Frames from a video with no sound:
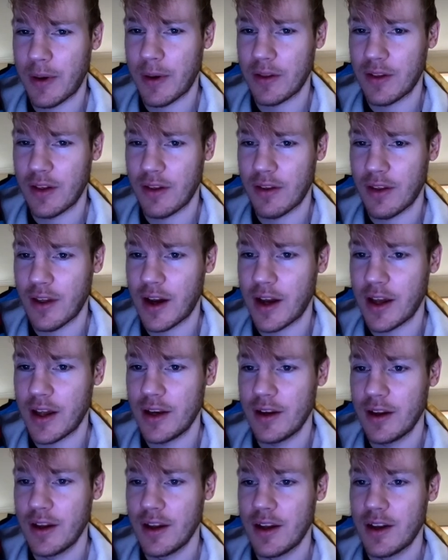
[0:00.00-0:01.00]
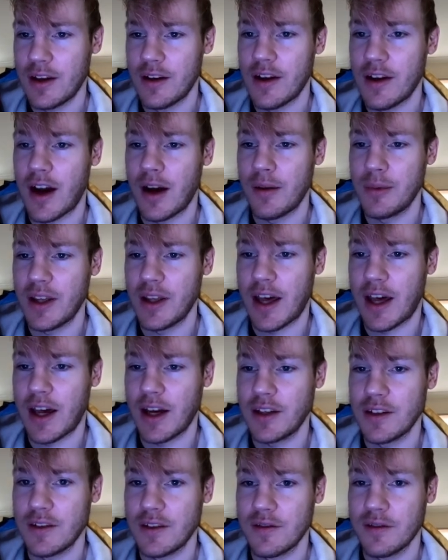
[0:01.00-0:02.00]
knight not being
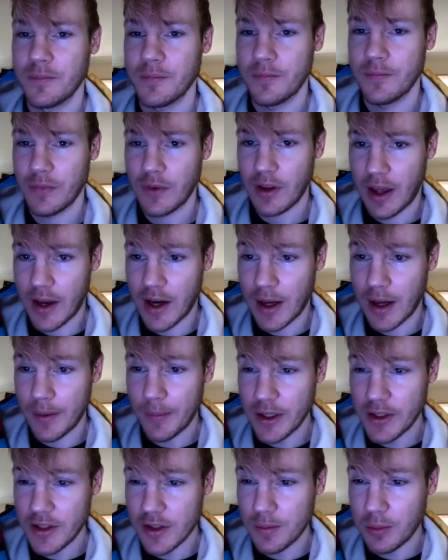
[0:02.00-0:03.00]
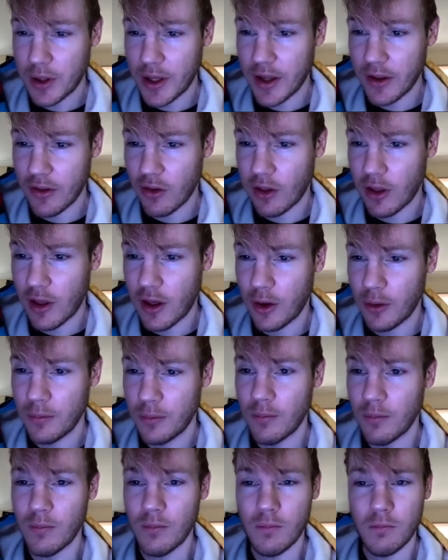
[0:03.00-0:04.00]
active. And I might just play it slow
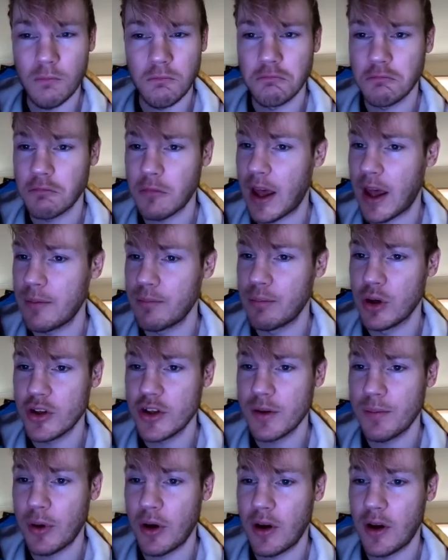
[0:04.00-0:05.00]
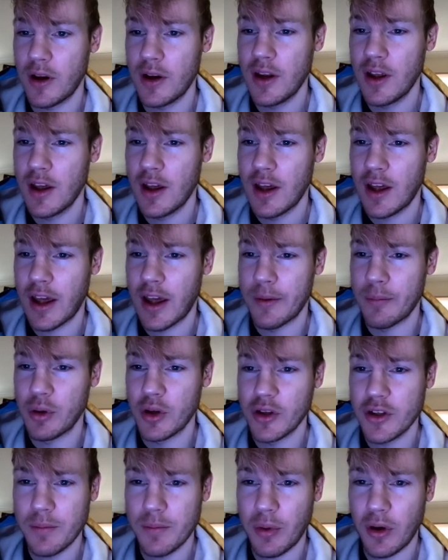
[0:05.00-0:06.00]
and push a pawn and push a
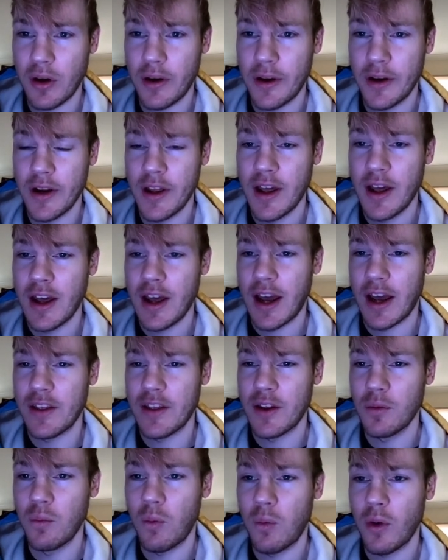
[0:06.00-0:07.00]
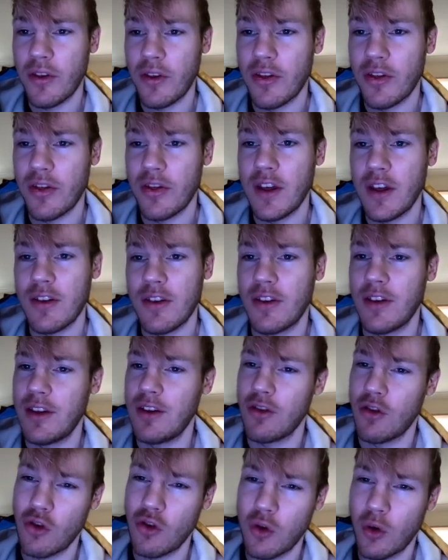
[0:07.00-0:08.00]
pawn. And then once this is
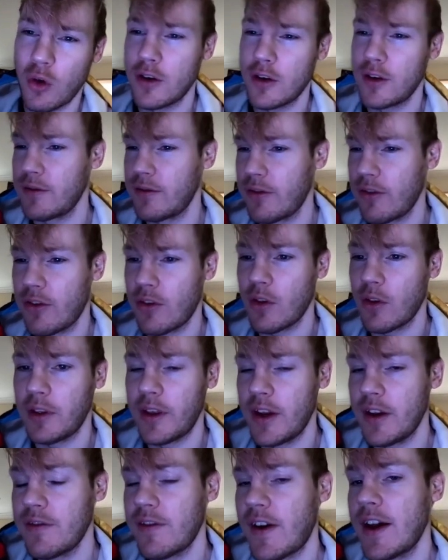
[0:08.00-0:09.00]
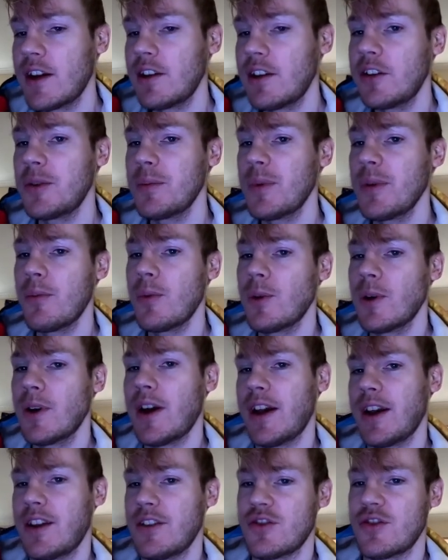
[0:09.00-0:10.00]
sort of solidified a little bit more, I
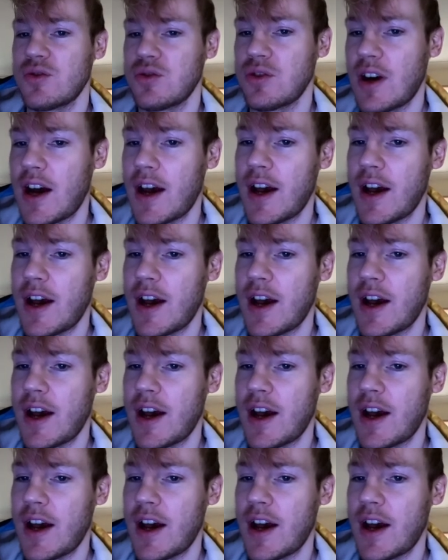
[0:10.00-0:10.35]
can try